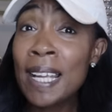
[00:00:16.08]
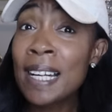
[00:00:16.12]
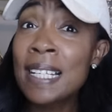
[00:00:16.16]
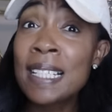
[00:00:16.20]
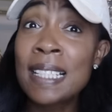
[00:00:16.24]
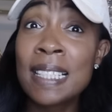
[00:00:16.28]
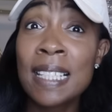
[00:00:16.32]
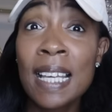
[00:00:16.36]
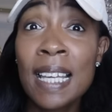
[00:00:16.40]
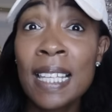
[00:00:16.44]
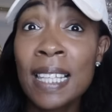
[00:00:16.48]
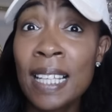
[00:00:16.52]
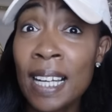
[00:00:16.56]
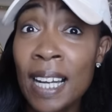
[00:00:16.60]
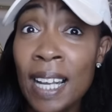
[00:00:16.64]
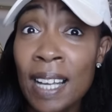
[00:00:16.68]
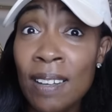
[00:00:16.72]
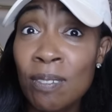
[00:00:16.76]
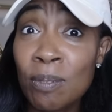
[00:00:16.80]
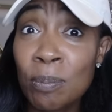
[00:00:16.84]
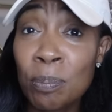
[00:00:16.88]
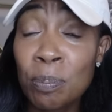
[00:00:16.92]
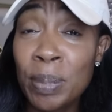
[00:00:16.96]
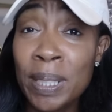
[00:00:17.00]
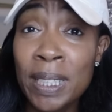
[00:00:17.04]
going to say that
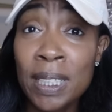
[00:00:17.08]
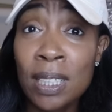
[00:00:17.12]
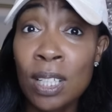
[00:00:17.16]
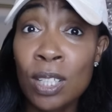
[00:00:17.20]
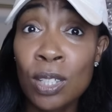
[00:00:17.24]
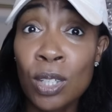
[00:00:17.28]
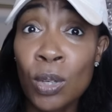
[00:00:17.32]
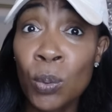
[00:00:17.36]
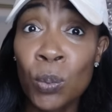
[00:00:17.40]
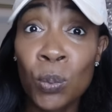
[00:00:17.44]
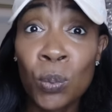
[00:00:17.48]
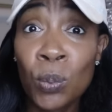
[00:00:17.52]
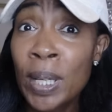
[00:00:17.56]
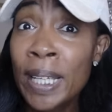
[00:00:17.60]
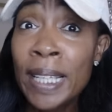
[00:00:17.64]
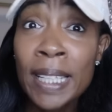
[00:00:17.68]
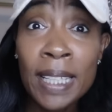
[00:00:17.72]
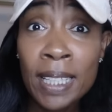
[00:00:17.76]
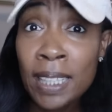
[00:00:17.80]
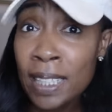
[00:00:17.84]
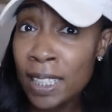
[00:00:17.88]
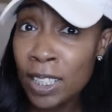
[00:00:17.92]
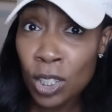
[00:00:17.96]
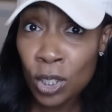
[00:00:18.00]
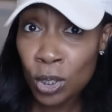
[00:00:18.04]
I've been
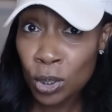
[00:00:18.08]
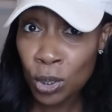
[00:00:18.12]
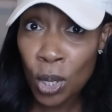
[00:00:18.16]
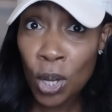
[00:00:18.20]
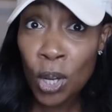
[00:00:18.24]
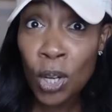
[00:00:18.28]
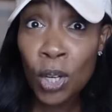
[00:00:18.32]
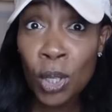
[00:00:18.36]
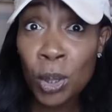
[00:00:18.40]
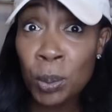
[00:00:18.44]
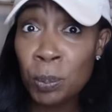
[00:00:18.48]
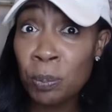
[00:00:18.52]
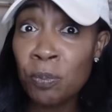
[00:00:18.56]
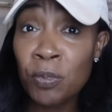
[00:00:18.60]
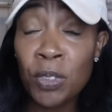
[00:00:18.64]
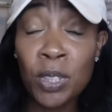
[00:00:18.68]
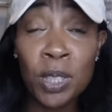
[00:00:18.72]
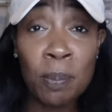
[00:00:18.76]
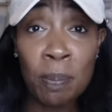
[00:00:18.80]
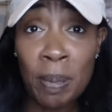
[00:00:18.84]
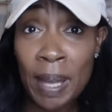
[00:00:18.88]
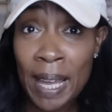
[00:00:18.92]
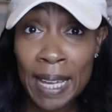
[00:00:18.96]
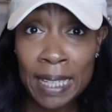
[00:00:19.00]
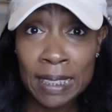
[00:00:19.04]
ringing the alarm for
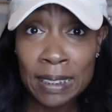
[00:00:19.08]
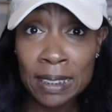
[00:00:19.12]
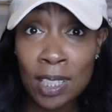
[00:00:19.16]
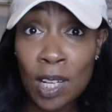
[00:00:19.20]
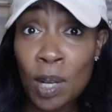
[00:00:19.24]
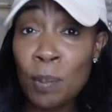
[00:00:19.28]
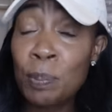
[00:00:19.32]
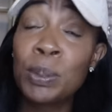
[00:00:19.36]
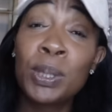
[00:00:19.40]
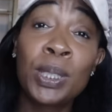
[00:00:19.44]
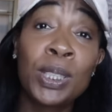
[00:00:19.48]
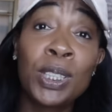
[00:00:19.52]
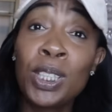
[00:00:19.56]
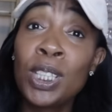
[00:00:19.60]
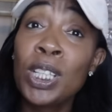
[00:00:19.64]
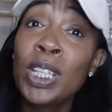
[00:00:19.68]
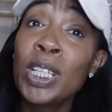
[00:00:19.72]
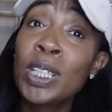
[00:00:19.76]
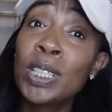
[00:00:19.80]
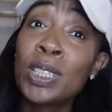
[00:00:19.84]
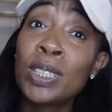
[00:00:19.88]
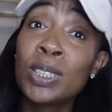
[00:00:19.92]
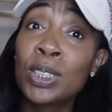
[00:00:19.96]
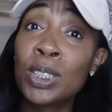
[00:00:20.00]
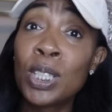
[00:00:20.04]
the past couple of
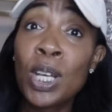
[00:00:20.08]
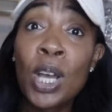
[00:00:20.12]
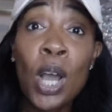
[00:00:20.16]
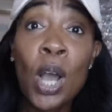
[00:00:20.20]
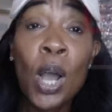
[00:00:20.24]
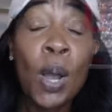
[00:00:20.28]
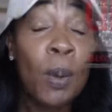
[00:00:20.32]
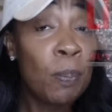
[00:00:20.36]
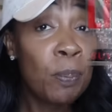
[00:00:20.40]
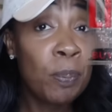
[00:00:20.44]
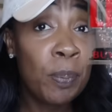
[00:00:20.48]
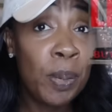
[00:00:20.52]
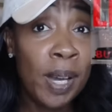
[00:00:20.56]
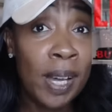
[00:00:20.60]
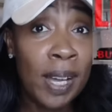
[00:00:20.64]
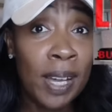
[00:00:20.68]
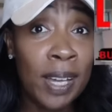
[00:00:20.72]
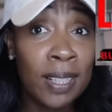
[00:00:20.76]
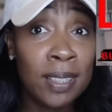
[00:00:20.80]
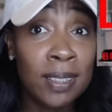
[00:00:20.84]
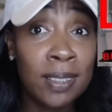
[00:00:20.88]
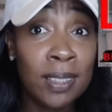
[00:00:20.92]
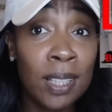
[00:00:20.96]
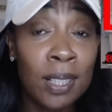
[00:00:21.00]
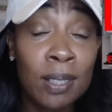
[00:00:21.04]
years,
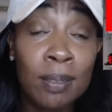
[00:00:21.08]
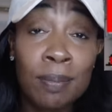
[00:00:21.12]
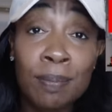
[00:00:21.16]
but